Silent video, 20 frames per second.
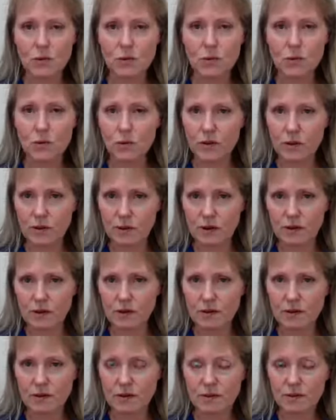or the
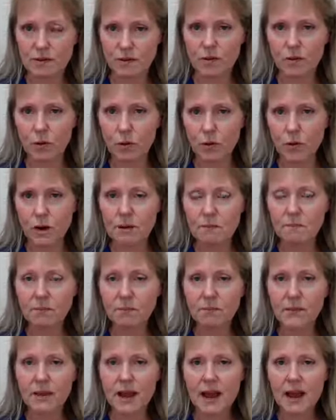floor,
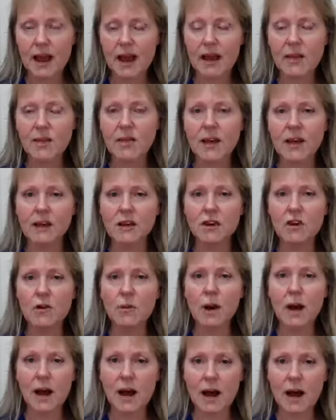and then
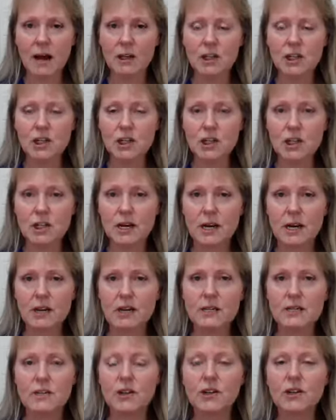you arch.
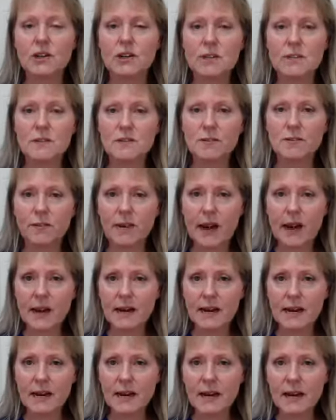So you're just
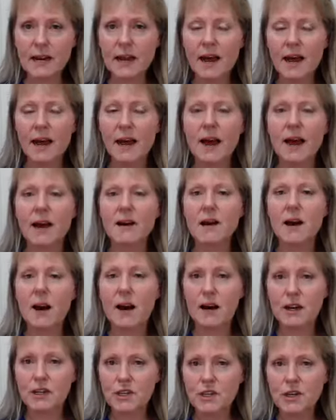flattening and
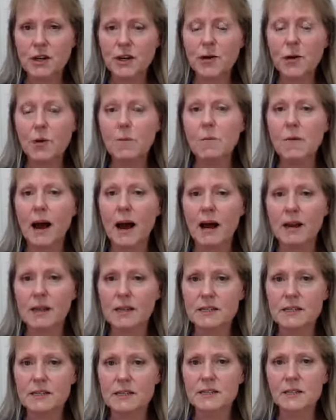arching your back
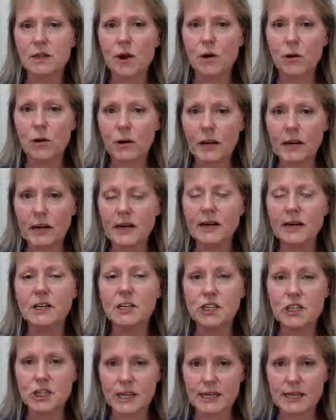slowly
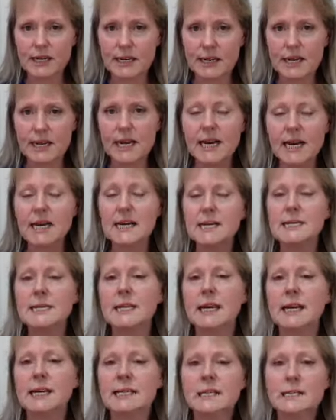and gently to
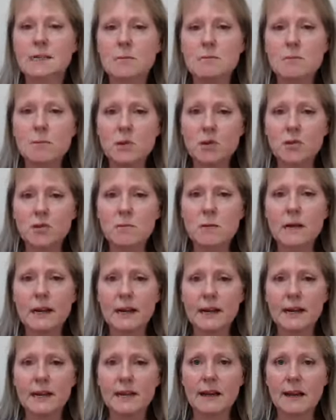get some movement
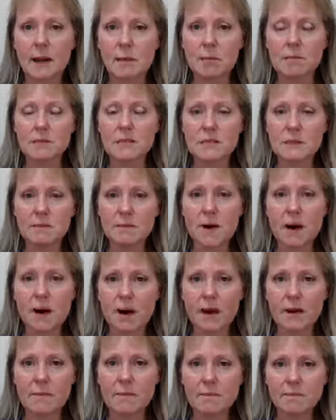in the lumbar
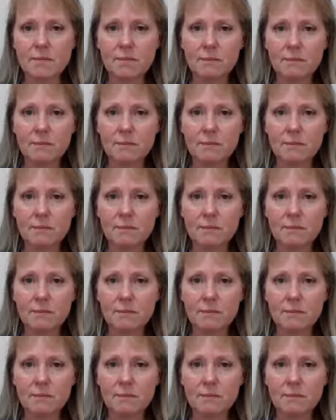spine.